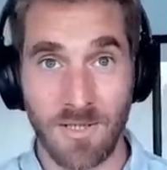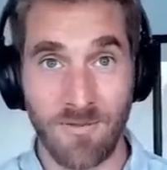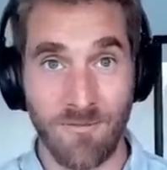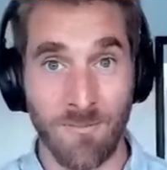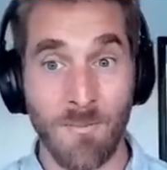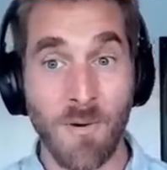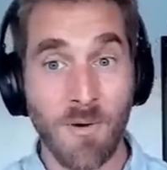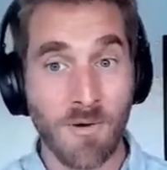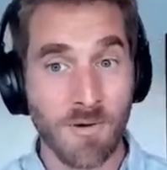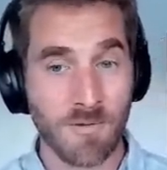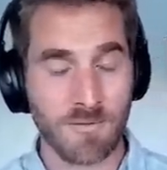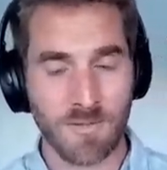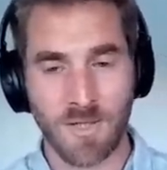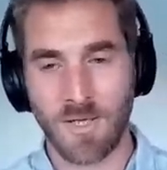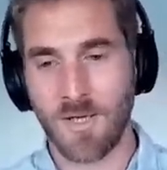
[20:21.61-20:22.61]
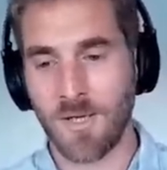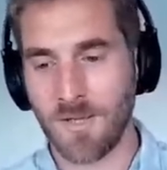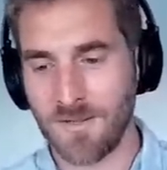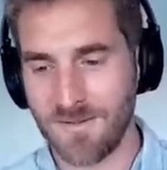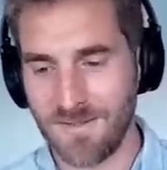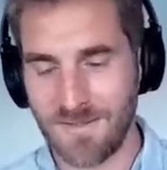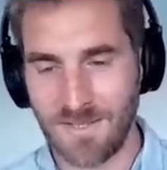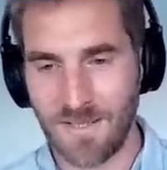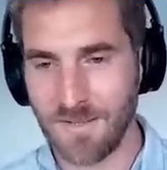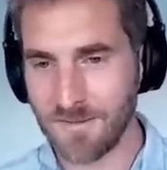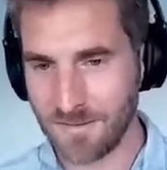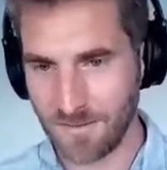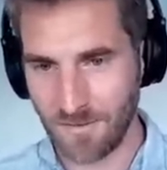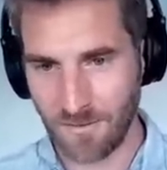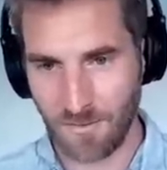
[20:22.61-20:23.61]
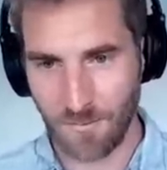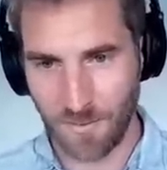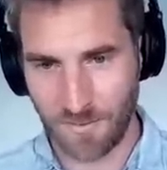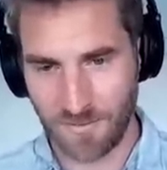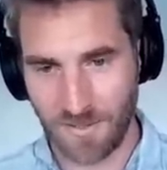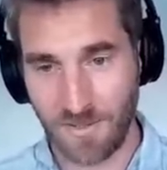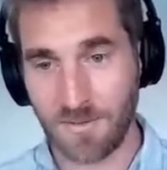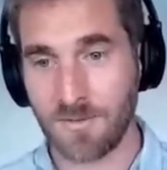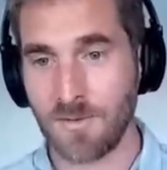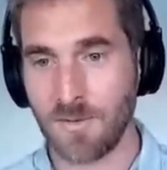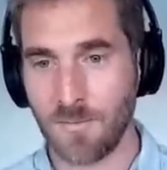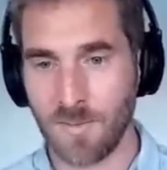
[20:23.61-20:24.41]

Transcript: give more uh, details about that,